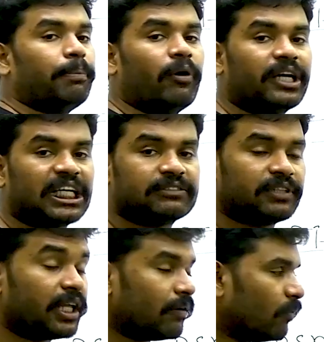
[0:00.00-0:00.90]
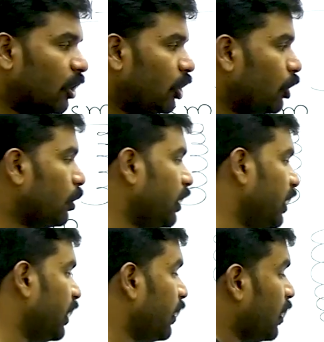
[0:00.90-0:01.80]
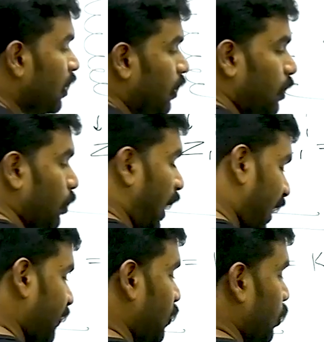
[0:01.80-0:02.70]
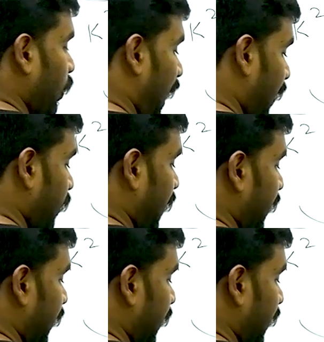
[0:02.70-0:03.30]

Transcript: power transfer theorem, what do you need? You have to have a